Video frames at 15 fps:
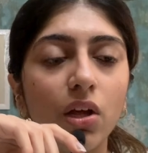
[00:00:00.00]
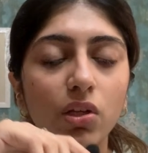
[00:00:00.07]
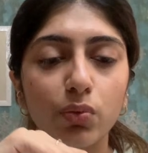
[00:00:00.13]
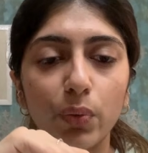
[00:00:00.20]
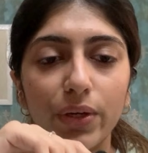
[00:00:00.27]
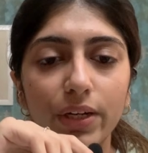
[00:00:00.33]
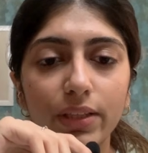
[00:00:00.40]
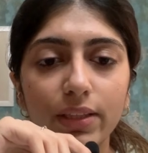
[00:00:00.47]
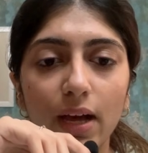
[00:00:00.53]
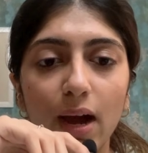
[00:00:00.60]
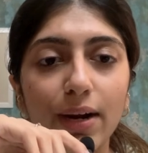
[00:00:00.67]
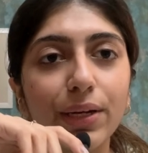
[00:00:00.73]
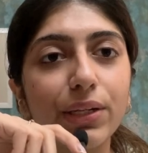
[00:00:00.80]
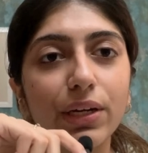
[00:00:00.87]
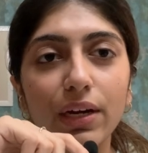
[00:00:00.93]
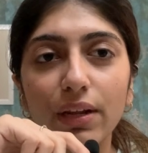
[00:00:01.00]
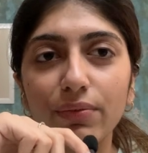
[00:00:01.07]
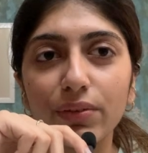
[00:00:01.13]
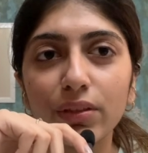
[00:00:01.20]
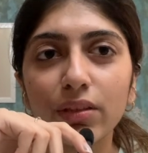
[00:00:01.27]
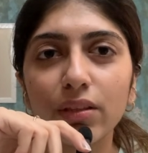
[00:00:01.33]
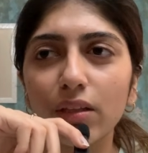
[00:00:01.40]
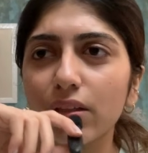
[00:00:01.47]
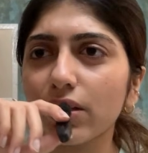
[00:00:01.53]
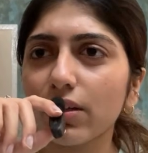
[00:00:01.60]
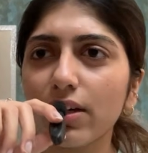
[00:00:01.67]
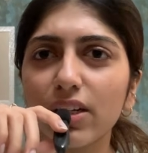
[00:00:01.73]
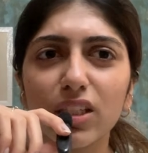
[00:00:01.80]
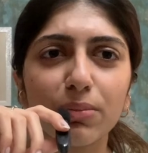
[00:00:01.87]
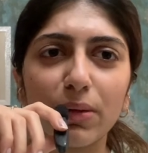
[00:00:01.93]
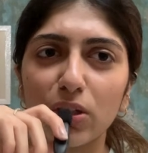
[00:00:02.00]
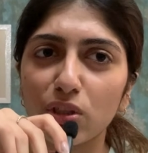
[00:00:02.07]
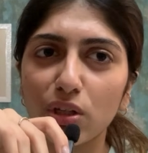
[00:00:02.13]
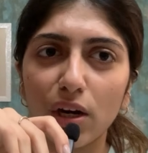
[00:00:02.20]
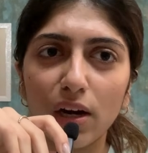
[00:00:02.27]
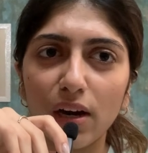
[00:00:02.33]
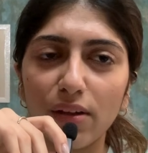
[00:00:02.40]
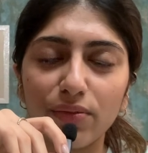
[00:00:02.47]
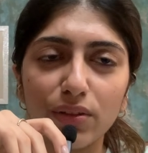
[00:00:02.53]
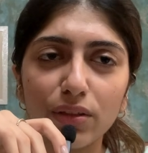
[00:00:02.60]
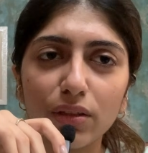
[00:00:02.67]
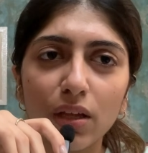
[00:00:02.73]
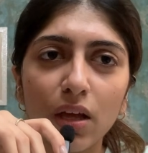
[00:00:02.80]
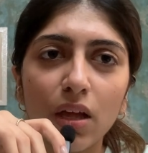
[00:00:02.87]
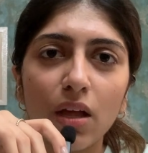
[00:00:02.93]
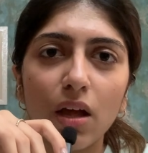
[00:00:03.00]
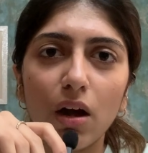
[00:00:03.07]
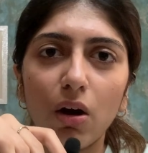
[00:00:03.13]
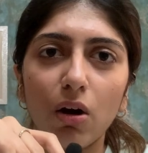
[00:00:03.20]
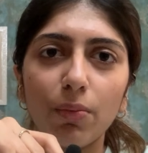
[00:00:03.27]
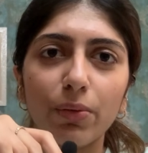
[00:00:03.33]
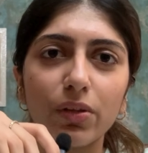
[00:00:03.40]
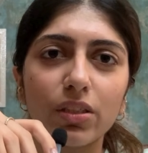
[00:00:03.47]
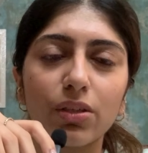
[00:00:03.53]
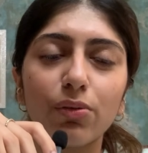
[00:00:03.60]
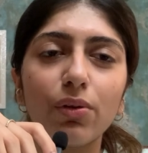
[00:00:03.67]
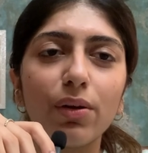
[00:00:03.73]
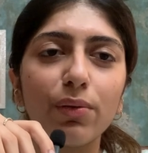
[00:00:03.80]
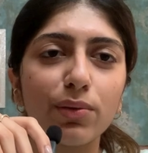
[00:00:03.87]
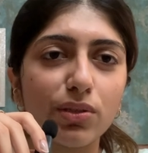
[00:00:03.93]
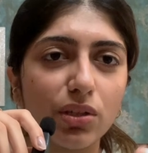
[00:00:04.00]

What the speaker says: So I did that in 11th. Nothing really special in 11th, because I was